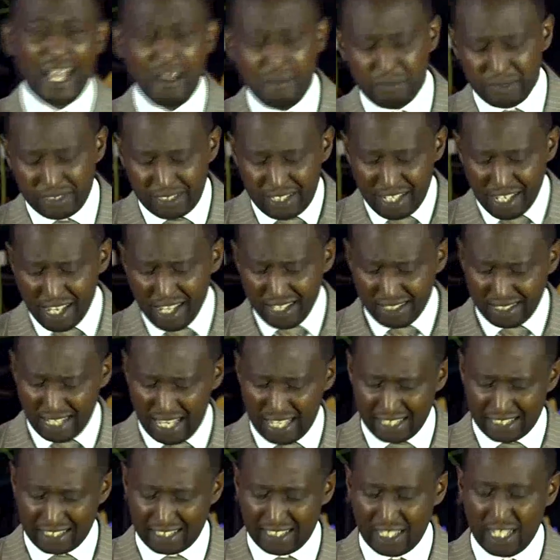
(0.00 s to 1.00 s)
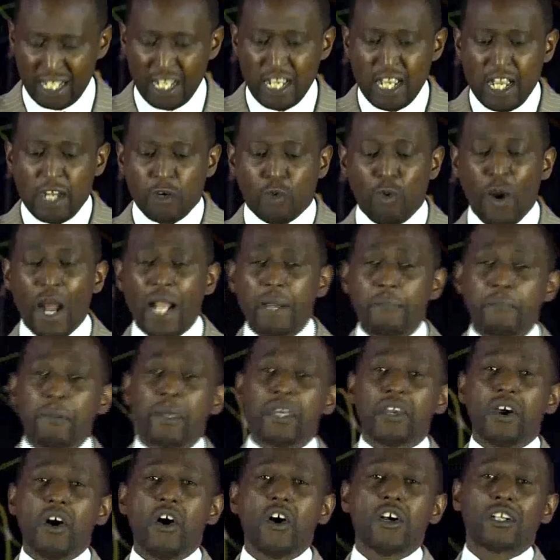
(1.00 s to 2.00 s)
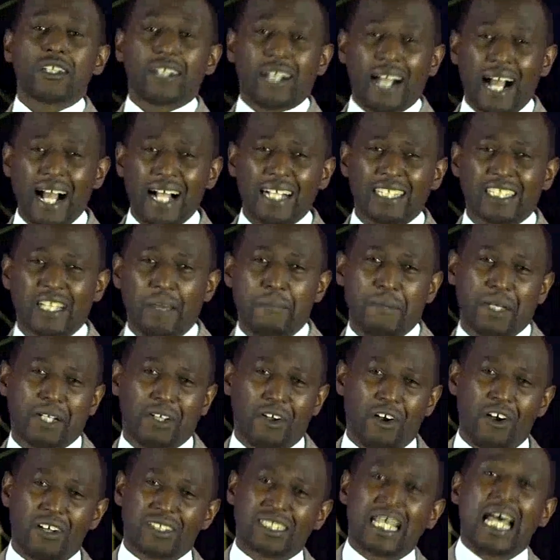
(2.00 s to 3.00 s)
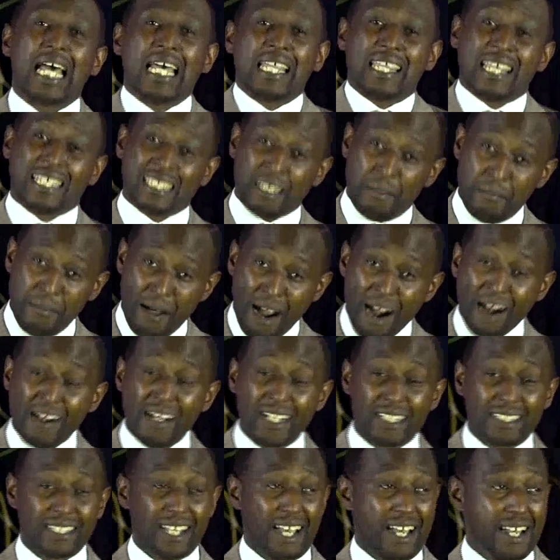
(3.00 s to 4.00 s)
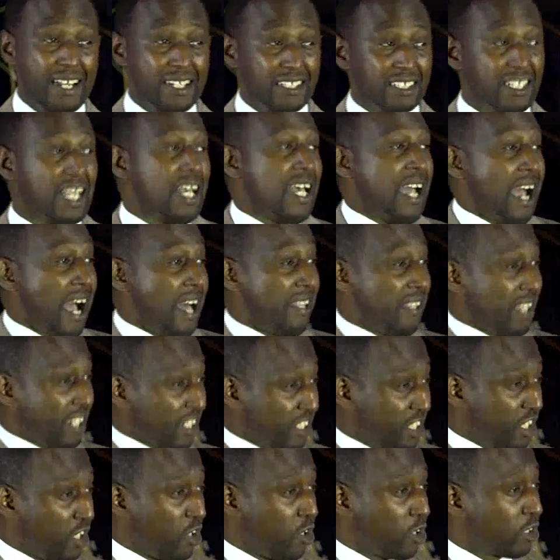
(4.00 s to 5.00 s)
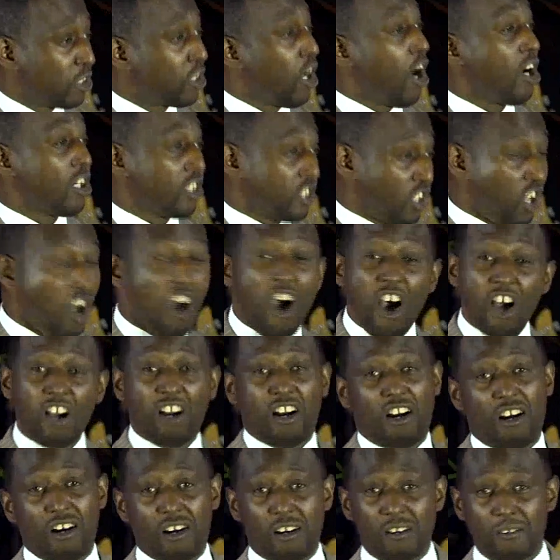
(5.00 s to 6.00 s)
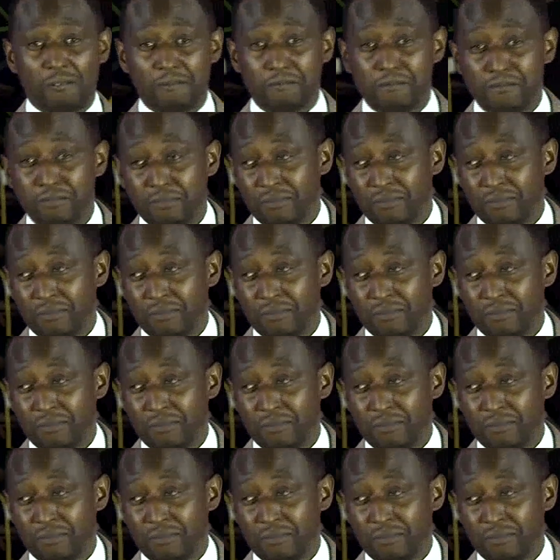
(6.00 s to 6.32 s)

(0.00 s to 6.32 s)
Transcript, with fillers: time, Jesus went beyond culture because the Samaritans and the Jews don't talk.